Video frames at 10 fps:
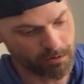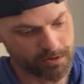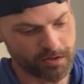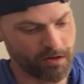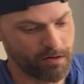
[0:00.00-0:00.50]

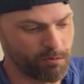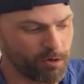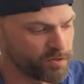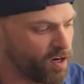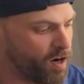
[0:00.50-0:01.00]
which are the
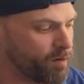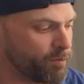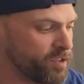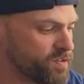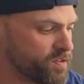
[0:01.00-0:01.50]
most
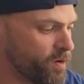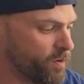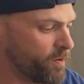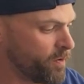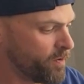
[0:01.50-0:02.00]
common.
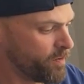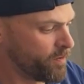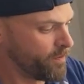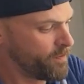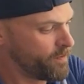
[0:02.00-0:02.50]
So
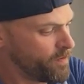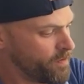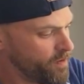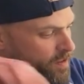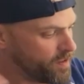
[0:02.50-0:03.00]

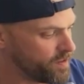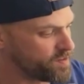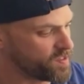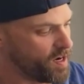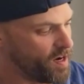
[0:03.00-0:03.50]

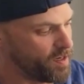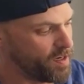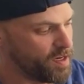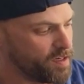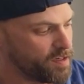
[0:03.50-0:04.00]
it's got
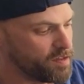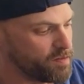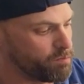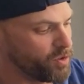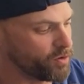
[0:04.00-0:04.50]
a
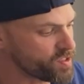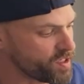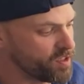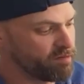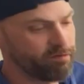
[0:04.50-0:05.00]

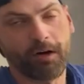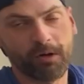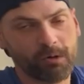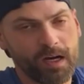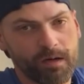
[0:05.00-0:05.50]
built-in
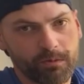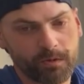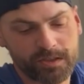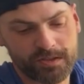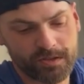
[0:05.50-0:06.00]
phono amp,
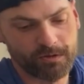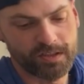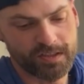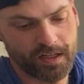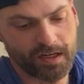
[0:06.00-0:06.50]
which is the
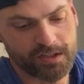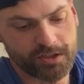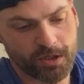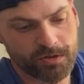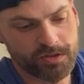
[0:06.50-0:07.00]
reason that I
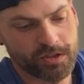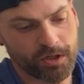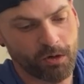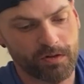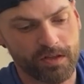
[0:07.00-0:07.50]
chose to
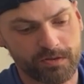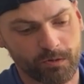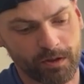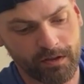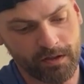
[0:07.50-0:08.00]
go with this
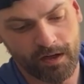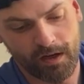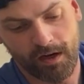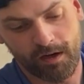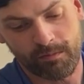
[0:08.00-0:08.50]
one.
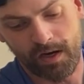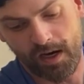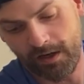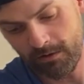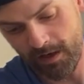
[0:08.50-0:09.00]

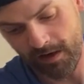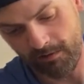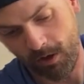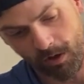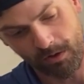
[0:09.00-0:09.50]
I don't
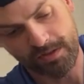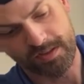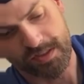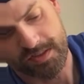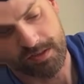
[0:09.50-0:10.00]
have all the
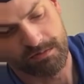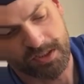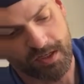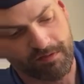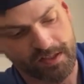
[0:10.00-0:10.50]
system
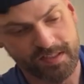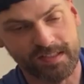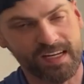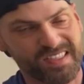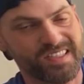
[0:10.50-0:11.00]
stuff that's
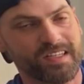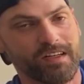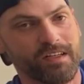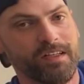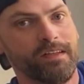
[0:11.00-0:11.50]

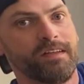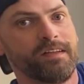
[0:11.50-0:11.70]
necessary